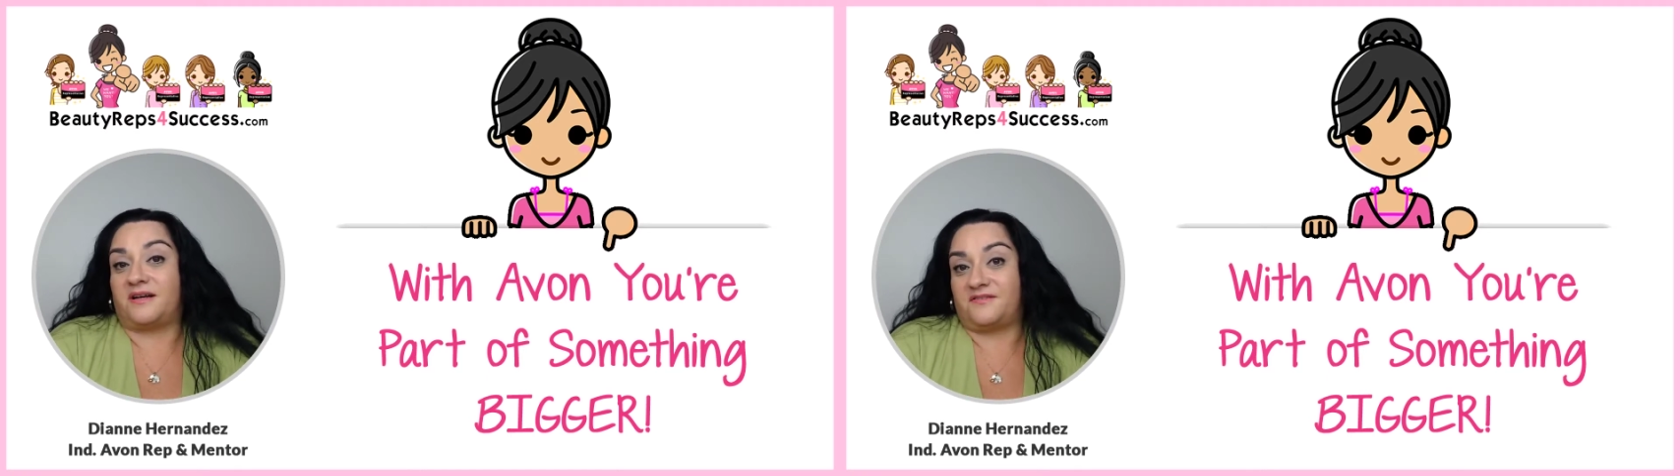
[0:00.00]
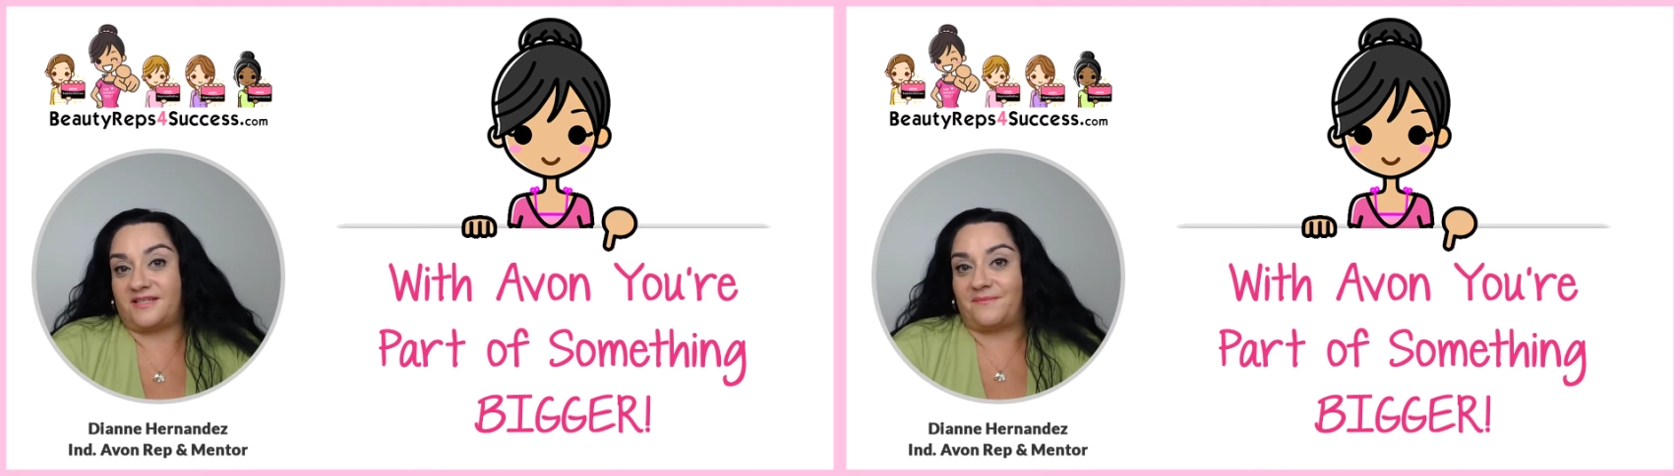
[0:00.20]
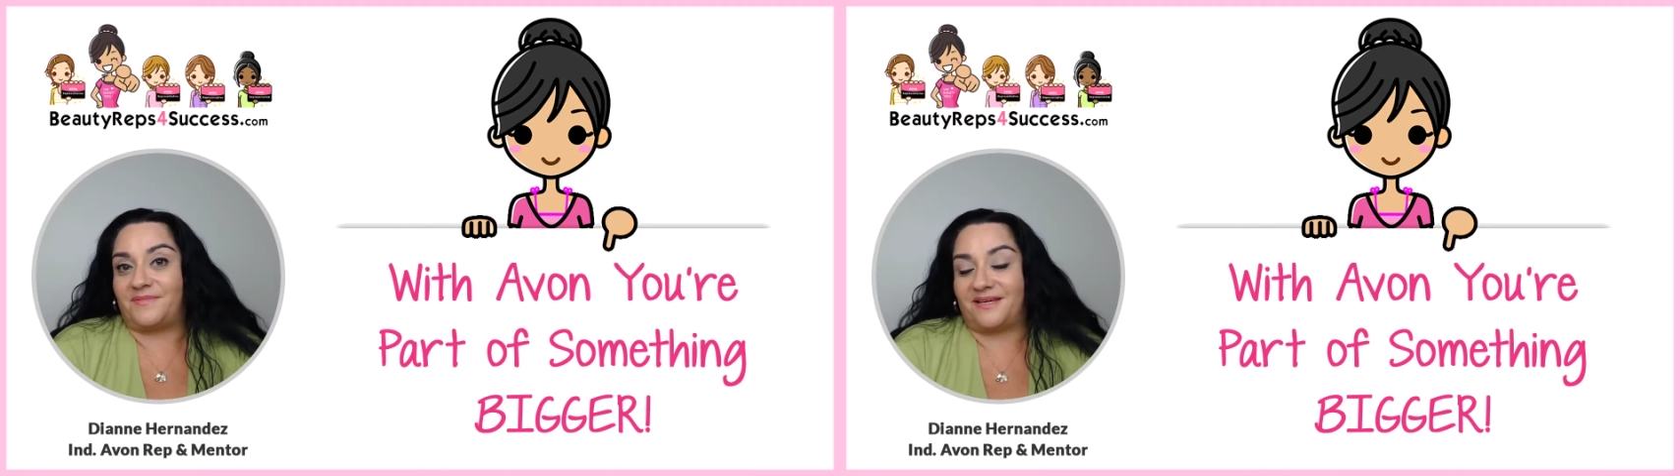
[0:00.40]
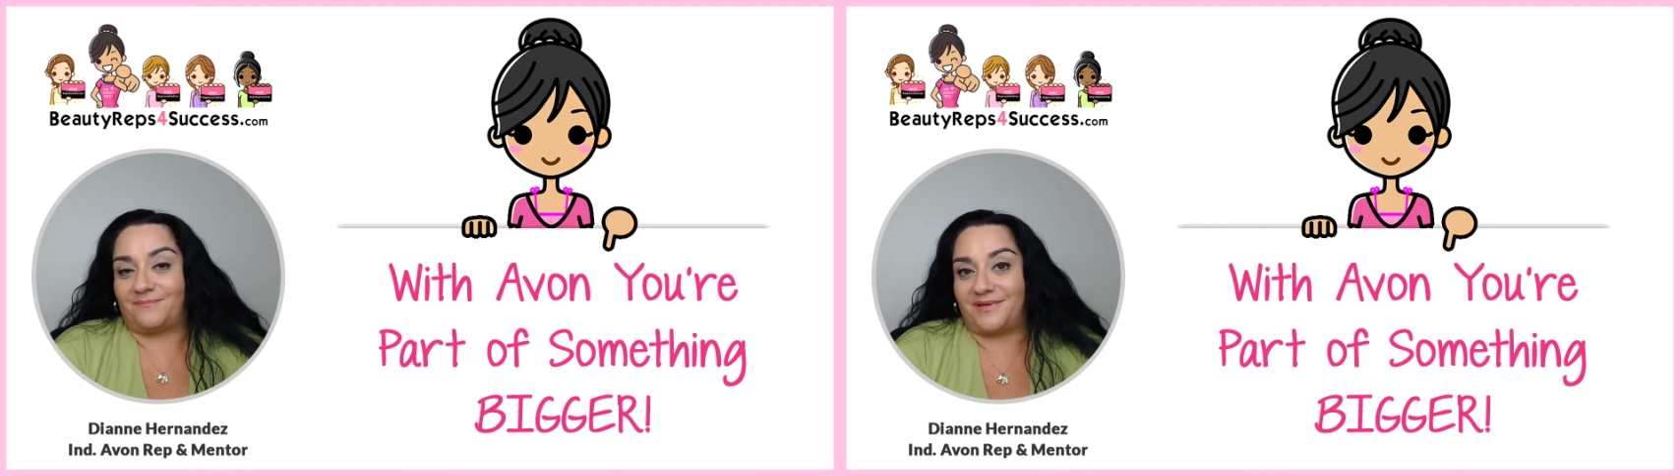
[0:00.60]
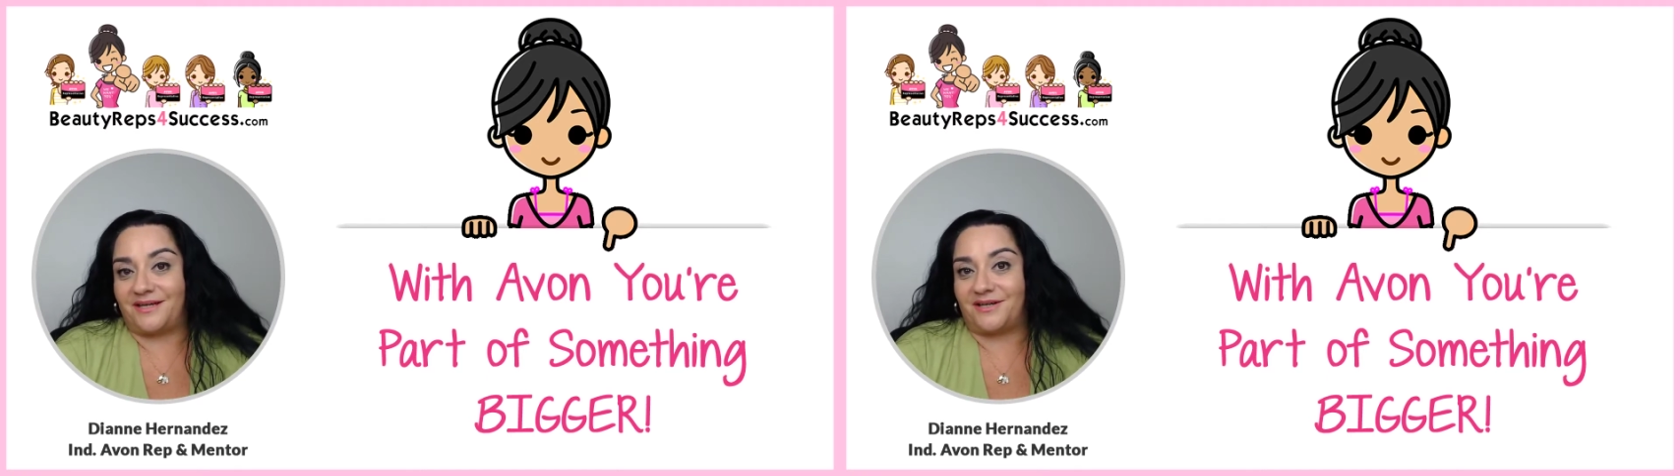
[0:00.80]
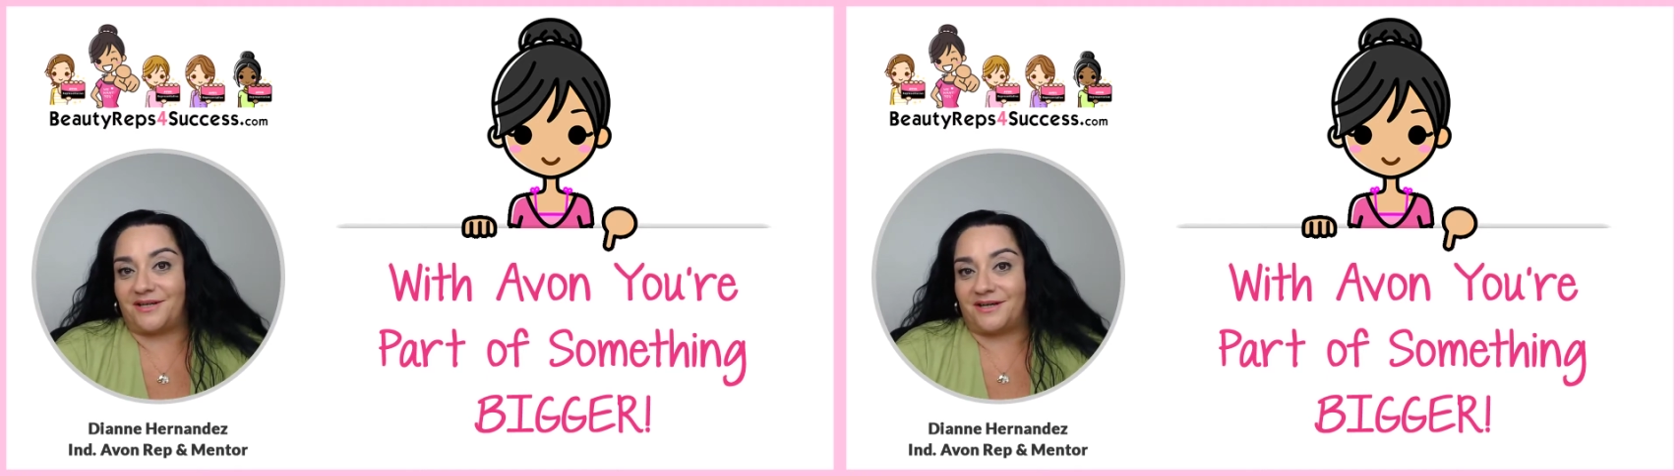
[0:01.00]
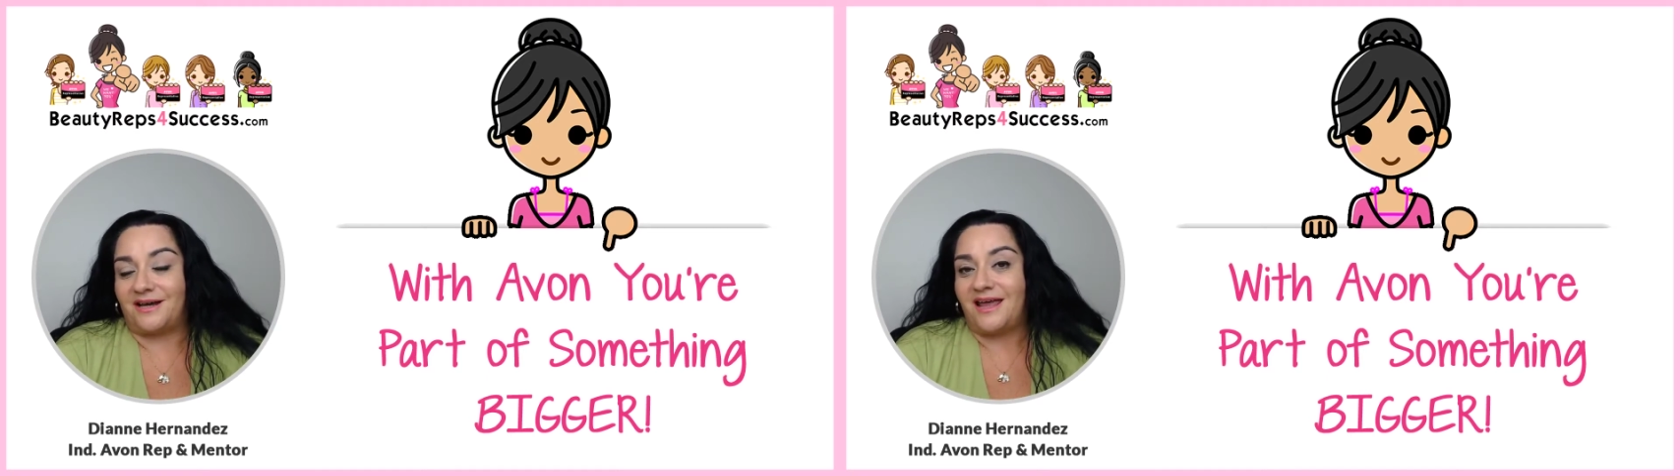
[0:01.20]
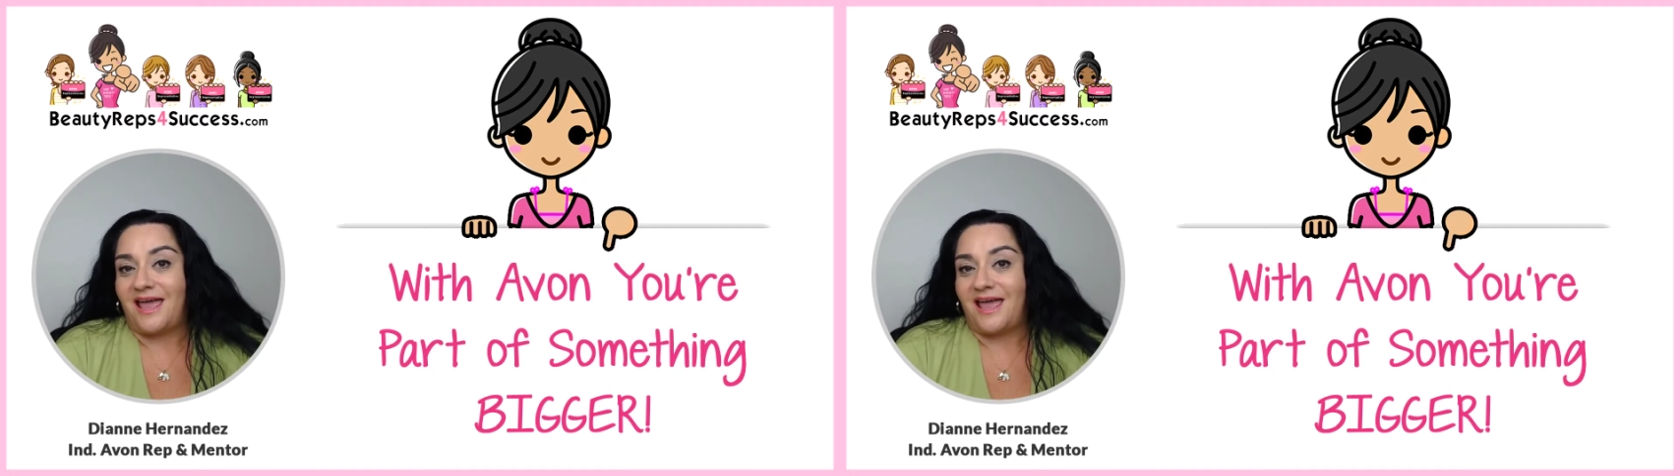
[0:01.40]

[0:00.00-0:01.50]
of something bigger.